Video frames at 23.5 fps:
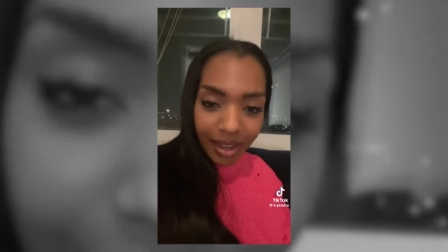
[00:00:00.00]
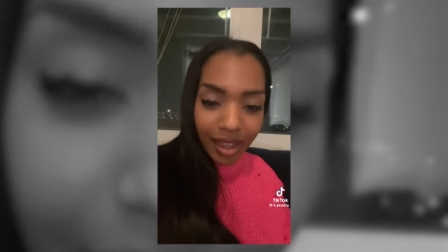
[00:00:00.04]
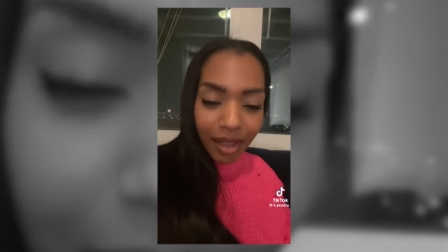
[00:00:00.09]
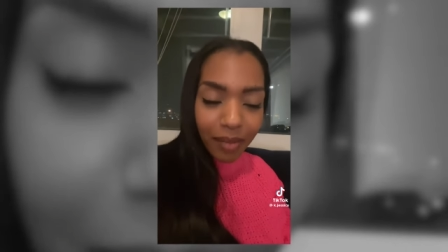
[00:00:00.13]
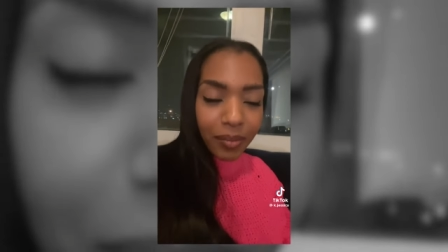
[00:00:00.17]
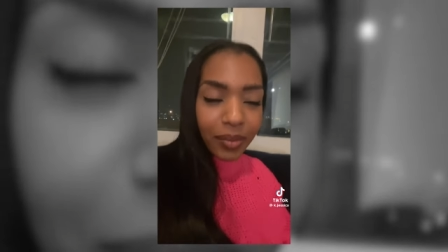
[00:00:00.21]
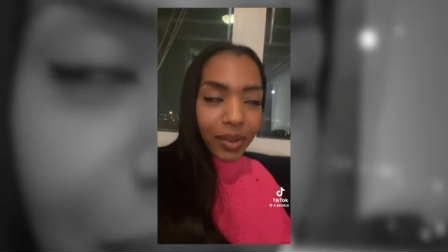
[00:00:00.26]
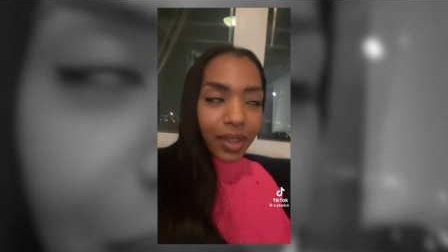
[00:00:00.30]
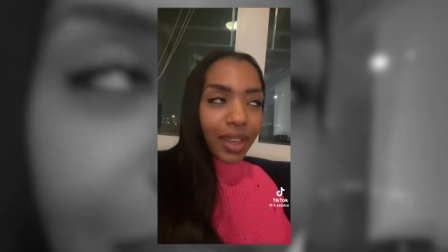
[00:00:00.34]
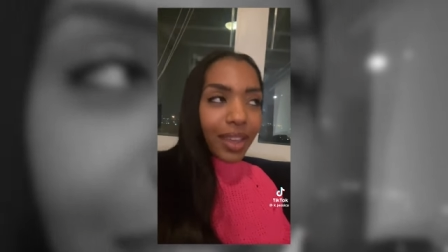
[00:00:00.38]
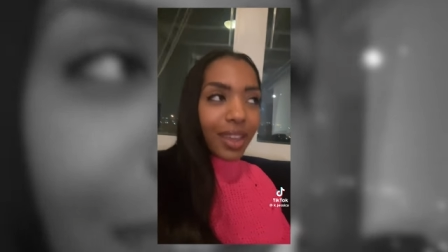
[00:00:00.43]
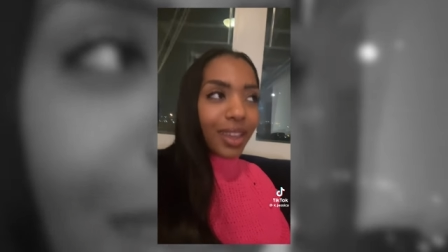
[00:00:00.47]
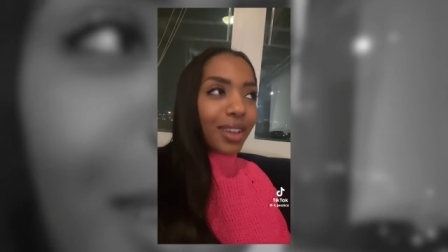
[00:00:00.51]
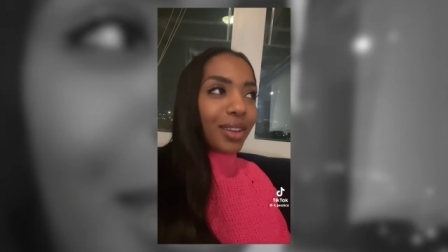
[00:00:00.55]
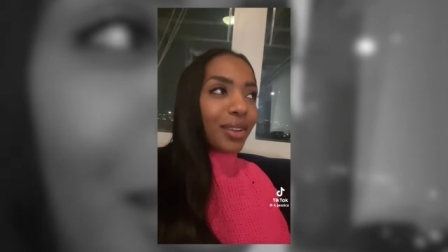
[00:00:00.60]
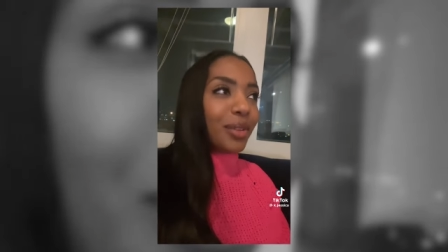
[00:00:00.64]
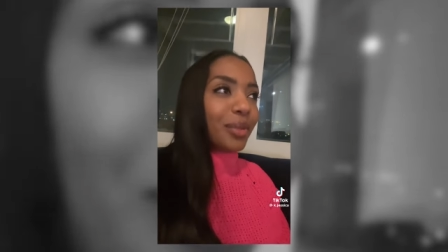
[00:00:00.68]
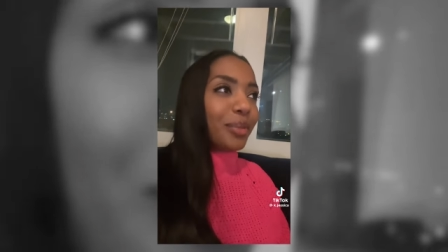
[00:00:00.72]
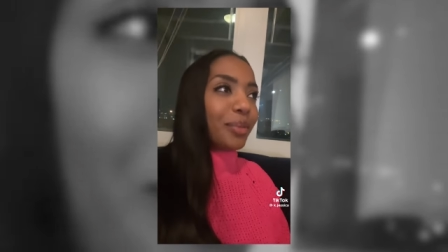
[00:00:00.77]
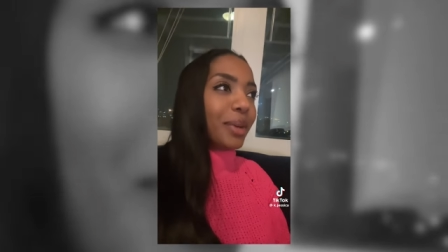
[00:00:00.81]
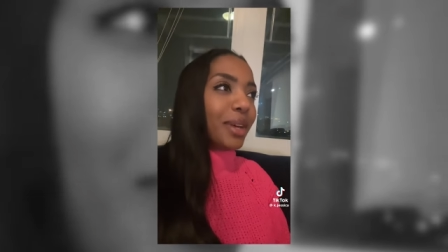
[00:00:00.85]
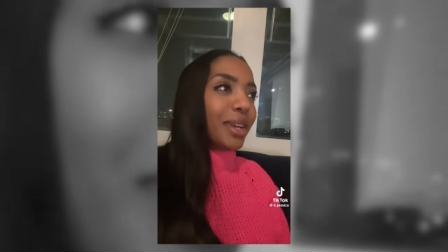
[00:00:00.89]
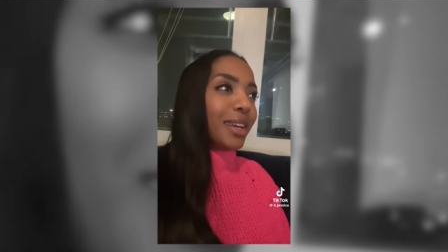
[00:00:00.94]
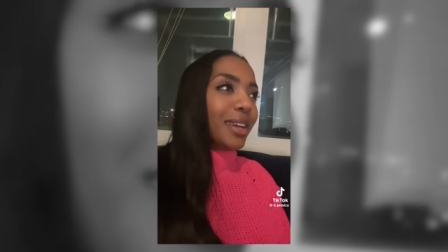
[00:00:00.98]
I'm like, oh,
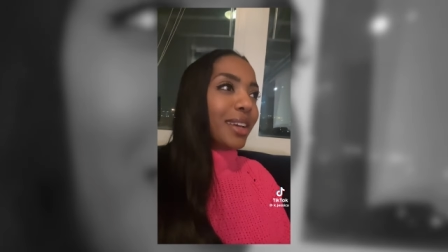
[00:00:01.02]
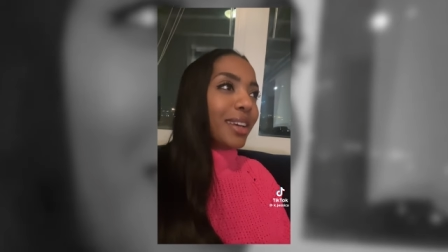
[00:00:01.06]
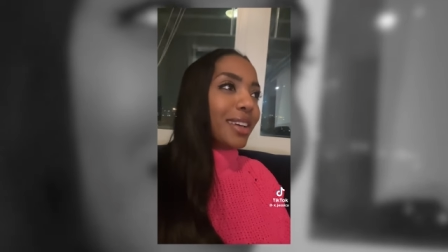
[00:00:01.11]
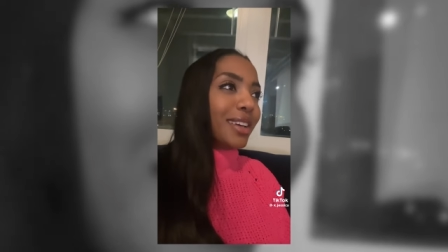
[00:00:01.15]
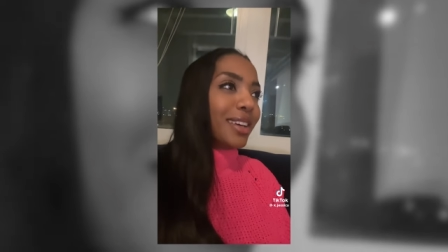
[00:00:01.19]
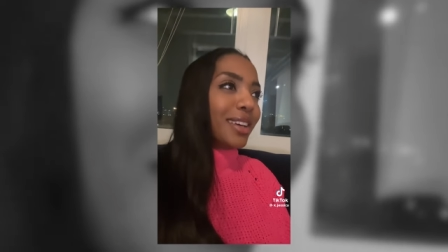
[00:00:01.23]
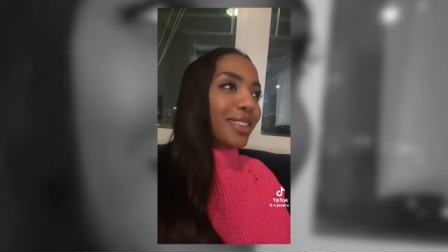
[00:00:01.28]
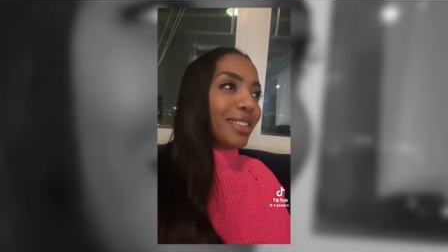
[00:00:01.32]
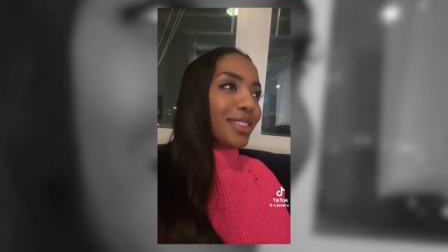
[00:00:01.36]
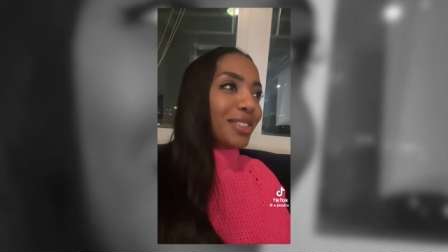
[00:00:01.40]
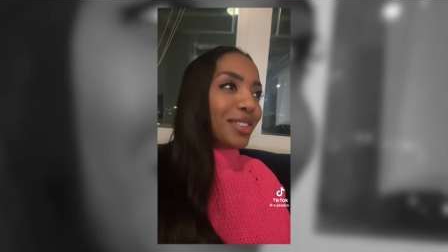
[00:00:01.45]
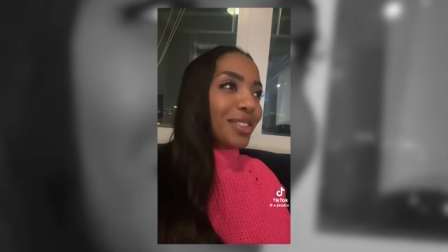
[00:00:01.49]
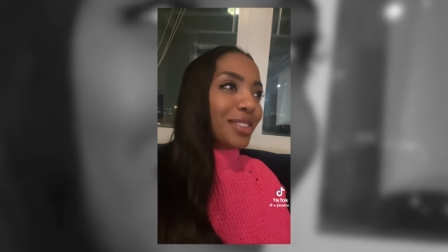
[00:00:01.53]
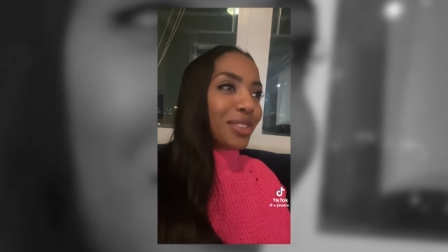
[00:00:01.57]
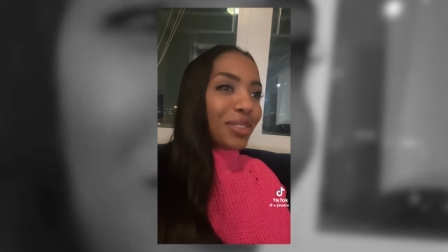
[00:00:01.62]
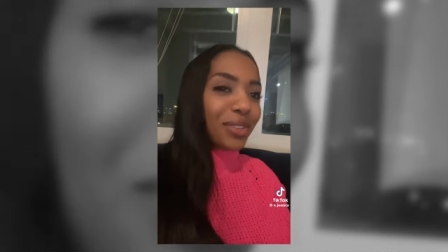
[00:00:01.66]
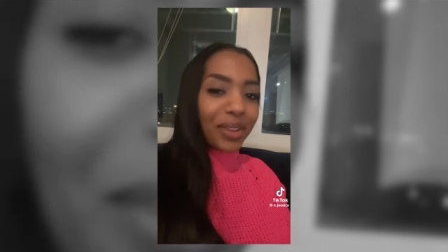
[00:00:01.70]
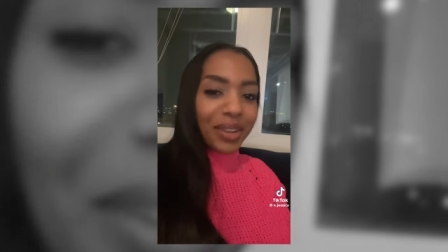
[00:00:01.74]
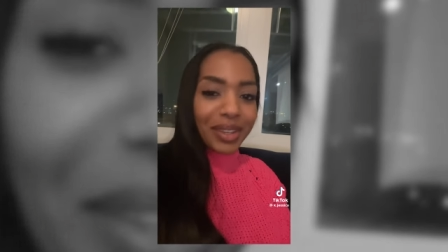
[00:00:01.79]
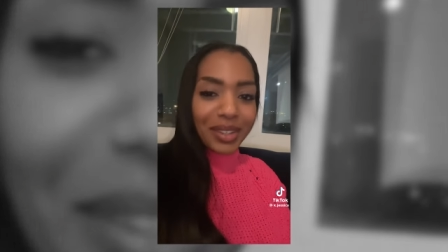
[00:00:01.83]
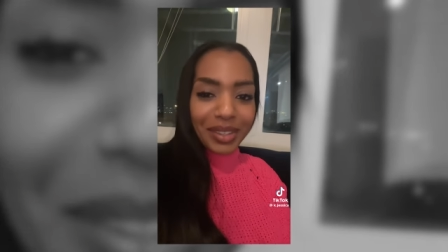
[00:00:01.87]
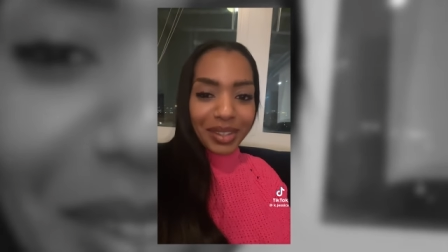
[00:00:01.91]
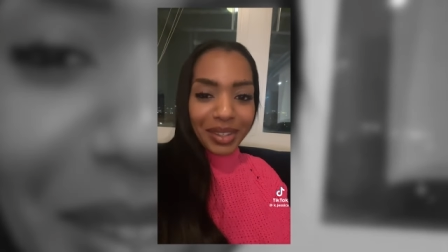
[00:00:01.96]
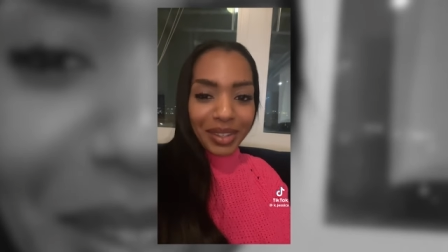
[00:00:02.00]
my God, this is
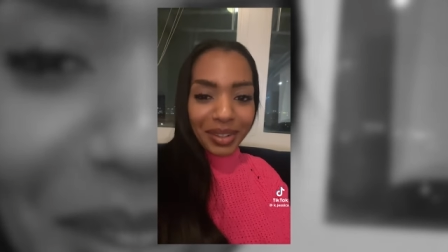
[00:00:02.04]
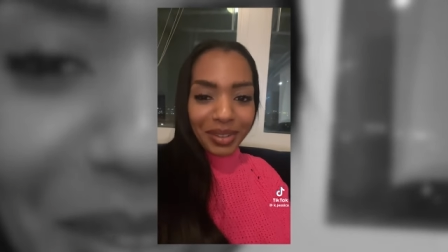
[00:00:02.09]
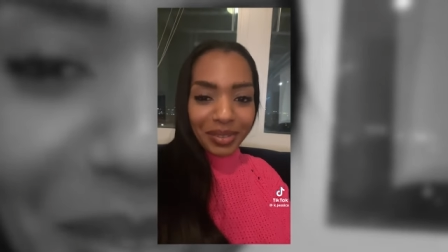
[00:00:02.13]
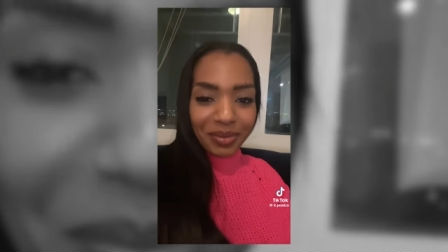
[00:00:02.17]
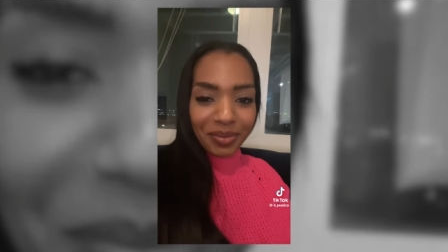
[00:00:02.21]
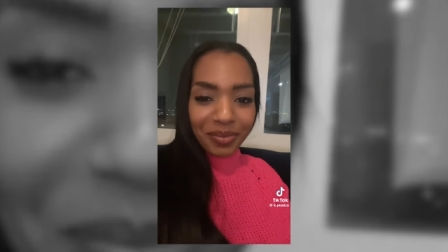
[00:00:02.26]
crazy.